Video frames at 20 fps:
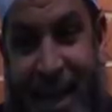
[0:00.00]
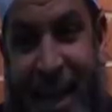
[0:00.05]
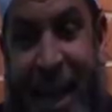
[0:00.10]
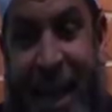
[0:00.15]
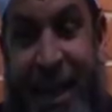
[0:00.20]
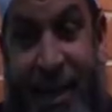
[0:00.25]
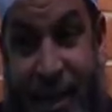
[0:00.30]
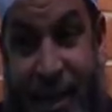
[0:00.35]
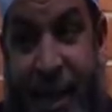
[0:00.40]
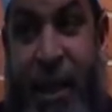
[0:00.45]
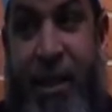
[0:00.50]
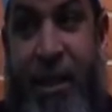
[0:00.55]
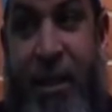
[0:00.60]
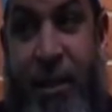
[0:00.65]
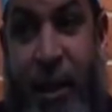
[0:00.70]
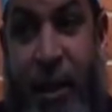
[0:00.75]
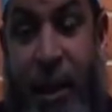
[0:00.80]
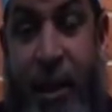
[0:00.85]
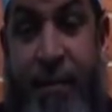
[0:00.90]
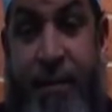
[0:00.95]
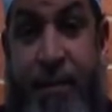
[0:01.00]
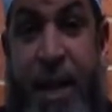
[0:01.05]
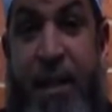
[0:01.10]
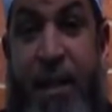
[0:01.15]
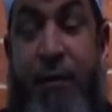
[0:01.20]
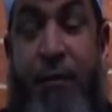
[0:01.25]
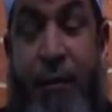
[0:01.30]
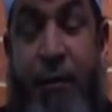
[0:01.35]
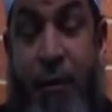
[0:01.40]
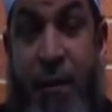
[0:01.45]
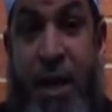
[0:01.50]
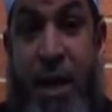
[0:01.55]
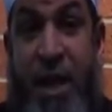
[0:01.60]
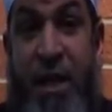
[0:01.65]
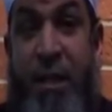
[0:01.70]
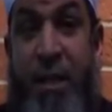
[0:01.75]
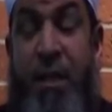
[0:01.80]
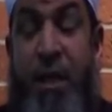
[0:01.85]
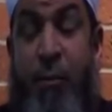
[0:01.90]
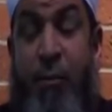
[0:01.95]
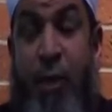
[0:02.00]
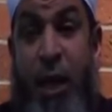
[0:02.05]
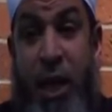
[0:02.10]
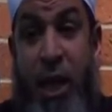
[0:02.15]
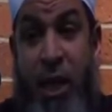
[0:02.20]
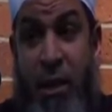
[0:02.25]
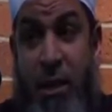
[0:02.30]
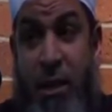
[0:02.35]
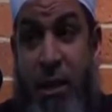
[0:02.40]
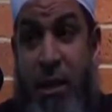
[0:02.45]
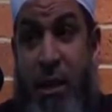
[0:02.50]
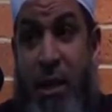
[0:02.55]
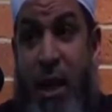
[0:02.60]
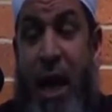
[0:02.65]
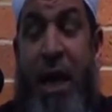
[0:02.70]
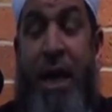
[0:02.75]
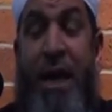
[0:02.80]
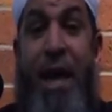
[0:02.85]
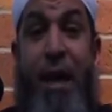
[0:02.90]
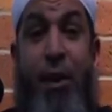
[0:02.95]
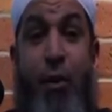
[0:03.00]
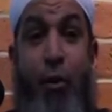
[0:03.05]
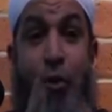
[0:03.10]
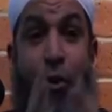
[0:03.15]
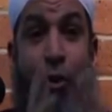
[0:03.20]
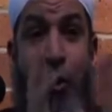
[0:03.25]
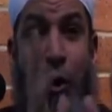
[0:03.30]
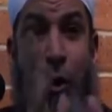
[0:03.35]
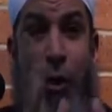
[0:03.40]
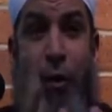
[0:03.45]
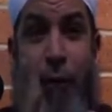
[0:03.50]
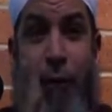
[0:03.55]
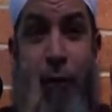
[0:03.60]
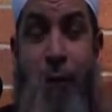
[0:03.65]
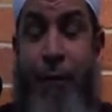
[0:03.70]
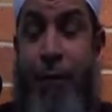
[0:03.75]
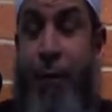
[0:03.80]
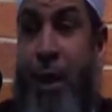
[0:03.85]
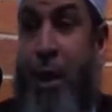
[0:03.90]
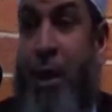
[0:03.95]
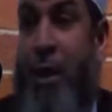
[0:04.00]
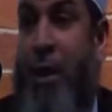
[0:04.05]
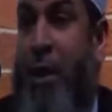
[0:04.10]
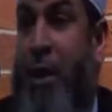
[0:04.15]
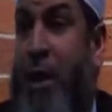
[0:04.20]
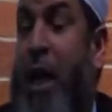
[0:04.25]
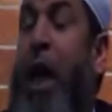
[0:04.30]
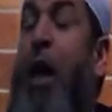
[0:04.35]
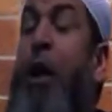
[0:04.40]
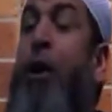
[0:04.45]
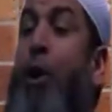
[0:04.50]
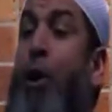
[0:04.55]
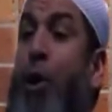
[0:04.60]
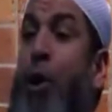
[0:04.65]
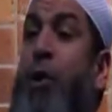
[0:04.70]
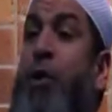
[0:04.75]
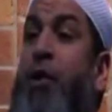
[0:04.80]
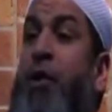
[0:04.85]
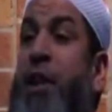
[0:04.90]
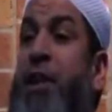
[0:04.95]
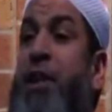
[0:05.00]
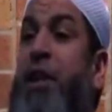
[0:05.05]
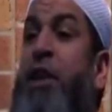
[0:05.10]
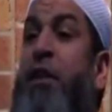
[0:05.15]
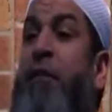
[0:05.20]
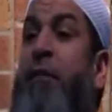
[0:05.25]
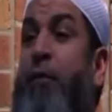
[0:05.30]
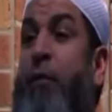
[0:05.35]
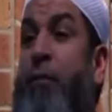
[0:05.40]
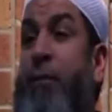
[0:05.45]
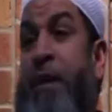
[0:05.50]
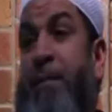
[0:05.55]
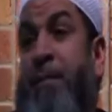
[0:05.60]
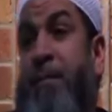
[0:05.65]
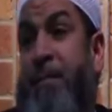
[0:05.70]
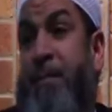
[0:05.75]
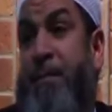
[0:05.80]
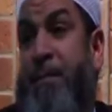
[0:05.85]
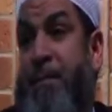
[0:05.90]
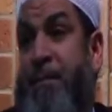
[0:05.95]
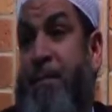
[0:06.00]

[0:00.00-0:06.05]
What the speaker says: until you recommend for me someone else I can go serve and learn the deen from him.